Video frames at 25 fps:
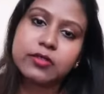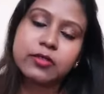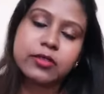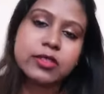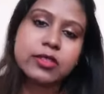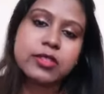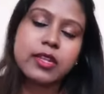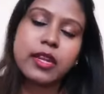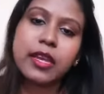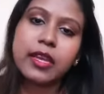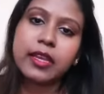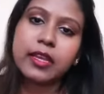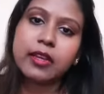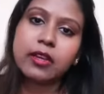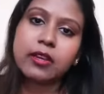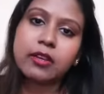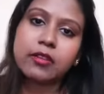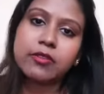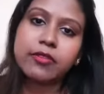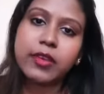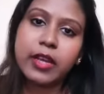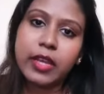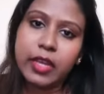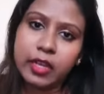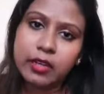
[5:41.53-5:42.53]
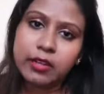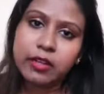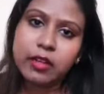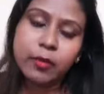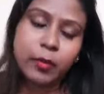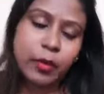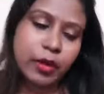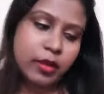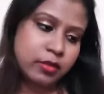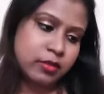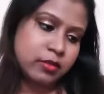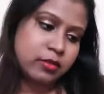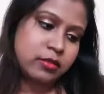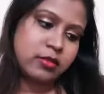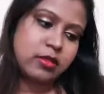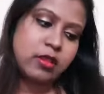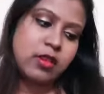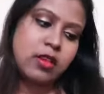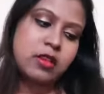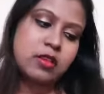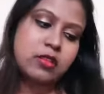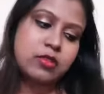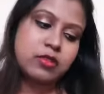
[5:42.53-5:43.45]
So it's like five hundred bucks.